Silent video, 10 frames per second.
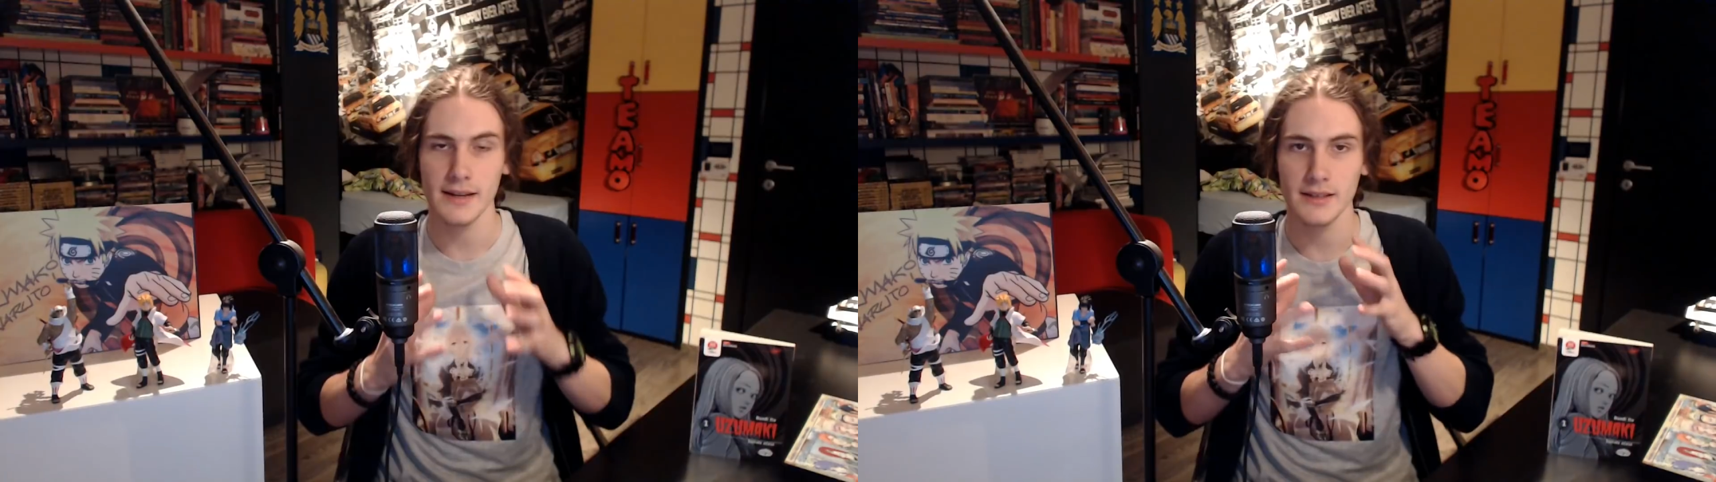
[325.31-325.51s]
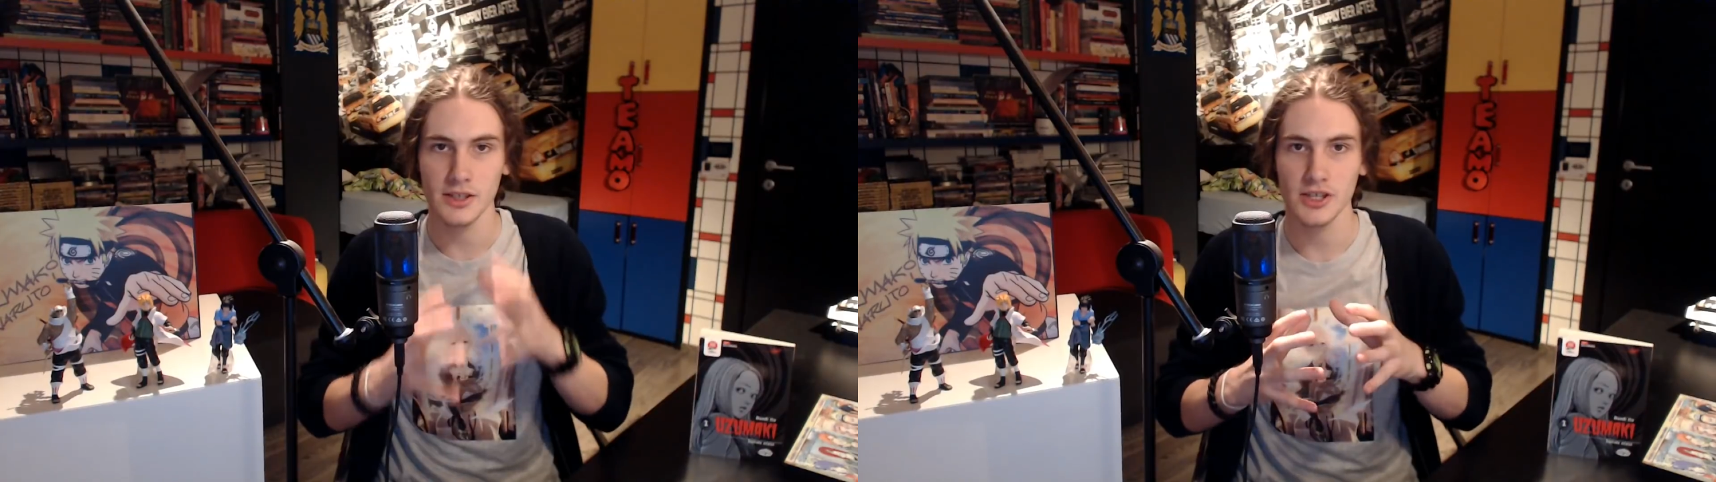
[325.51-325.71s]

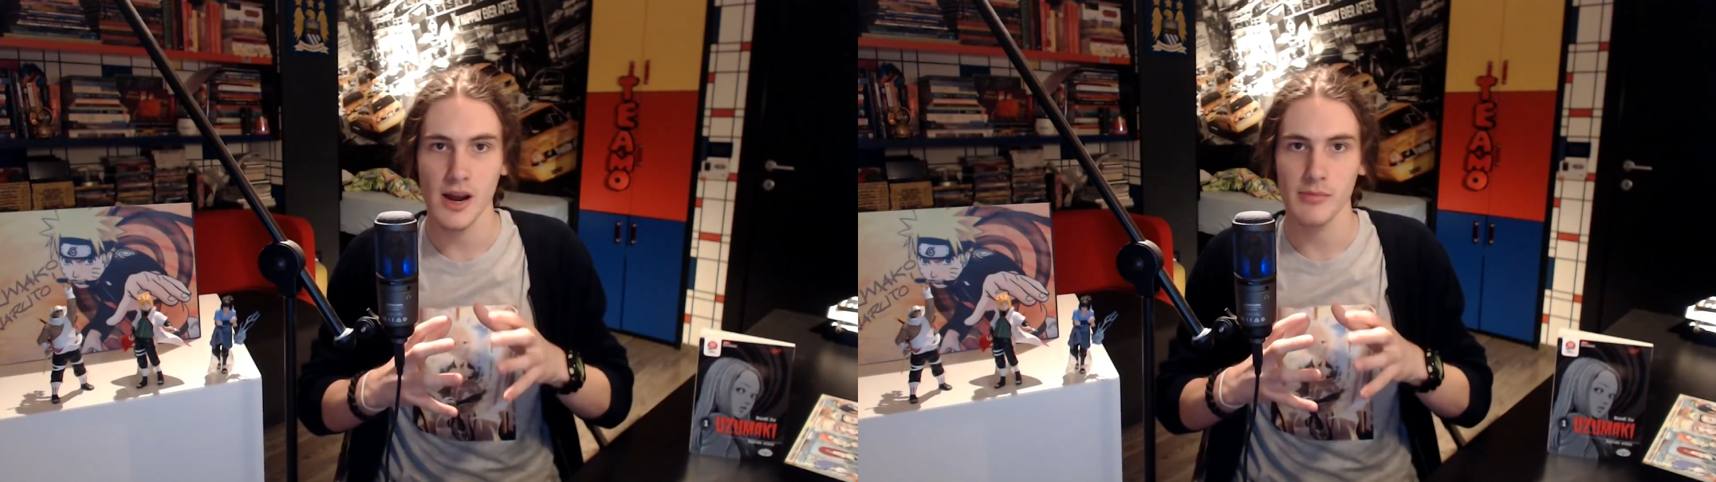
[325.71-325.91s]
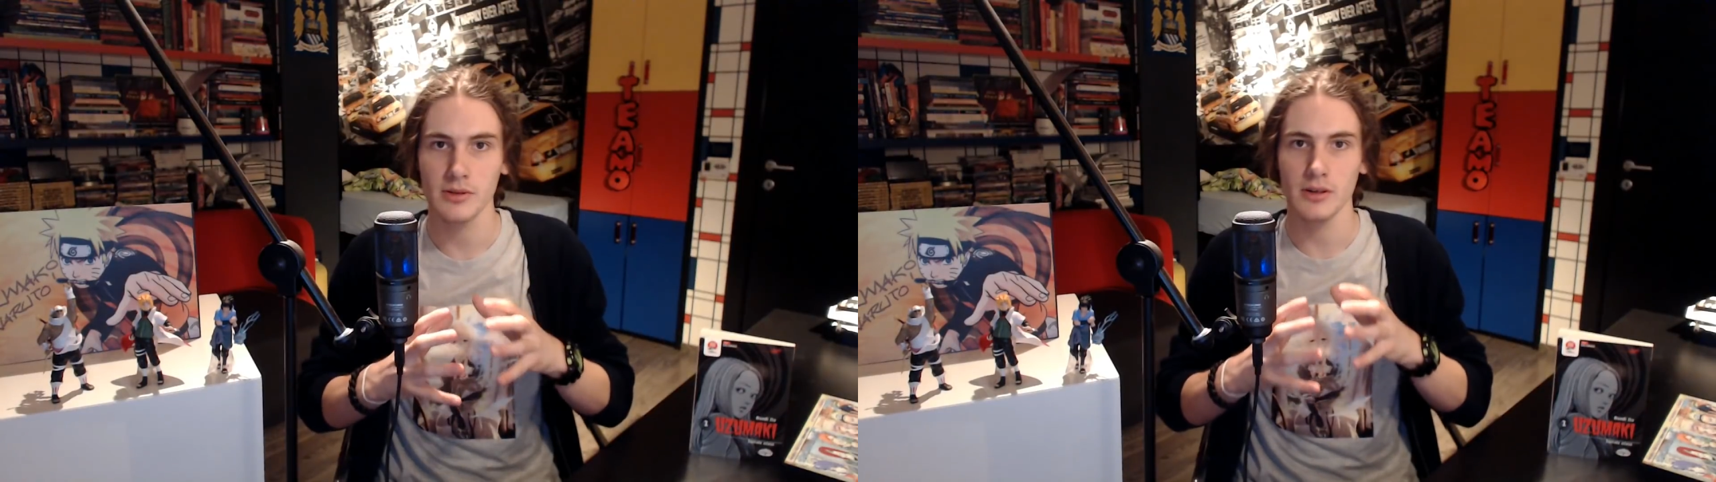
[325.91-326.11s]
in this
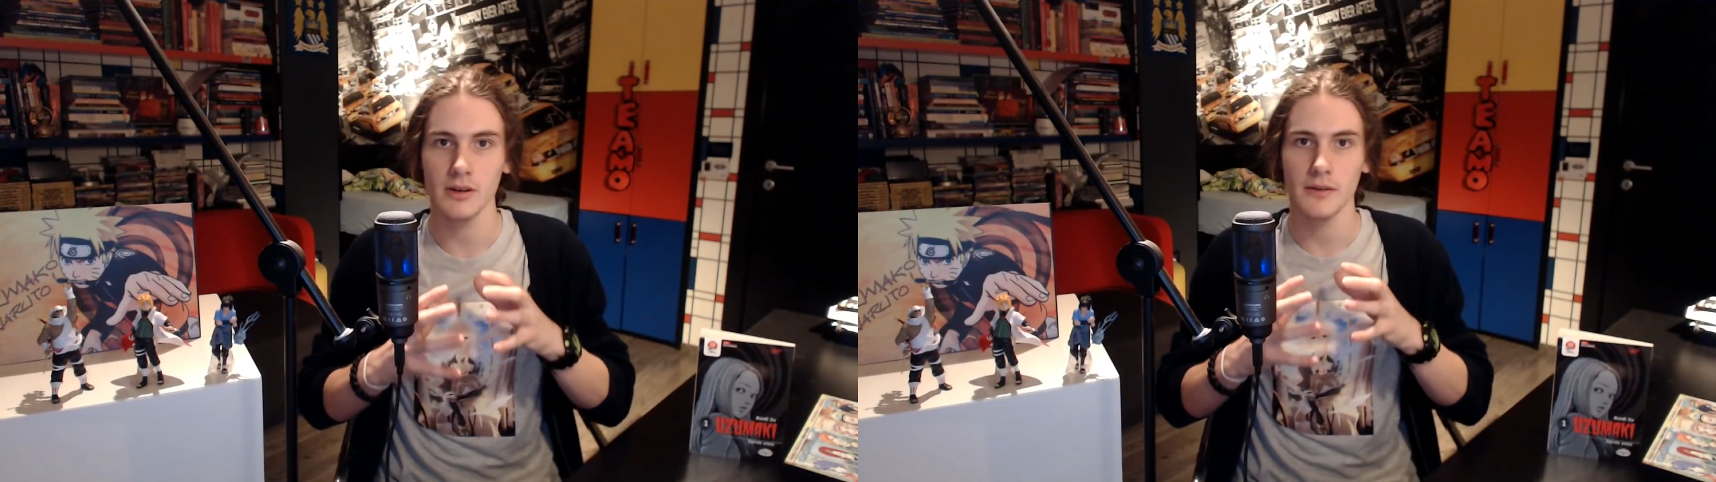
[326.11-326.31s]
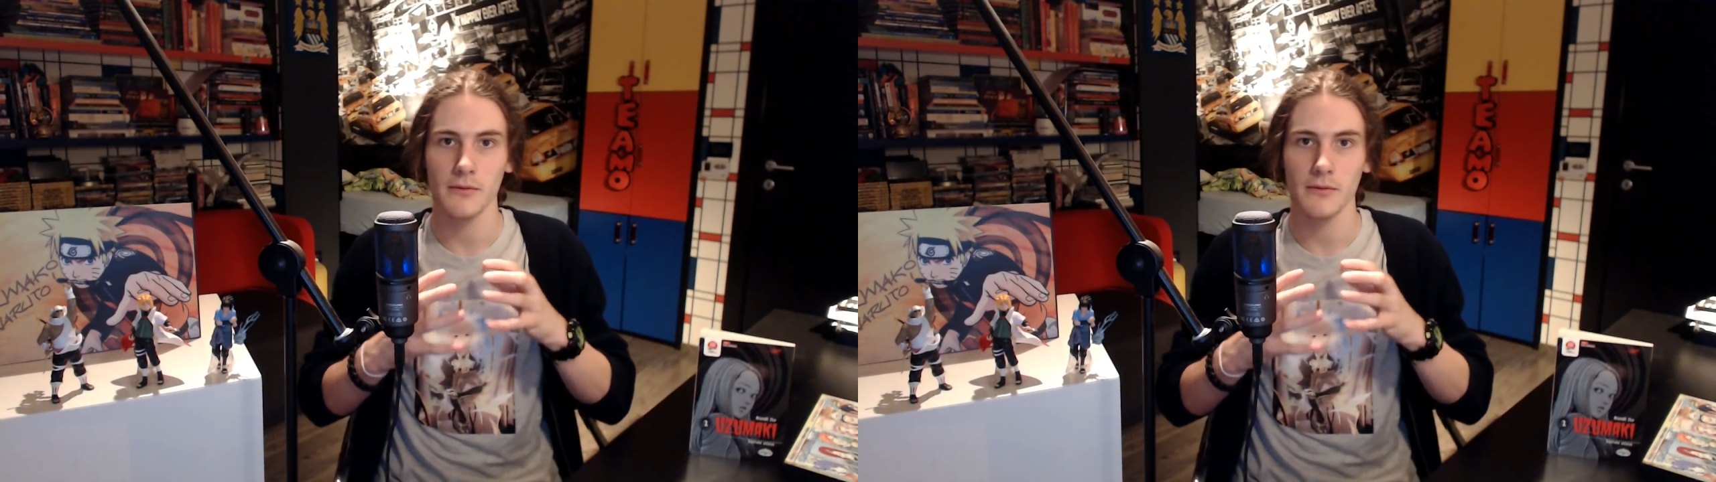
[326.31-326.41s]
chapter,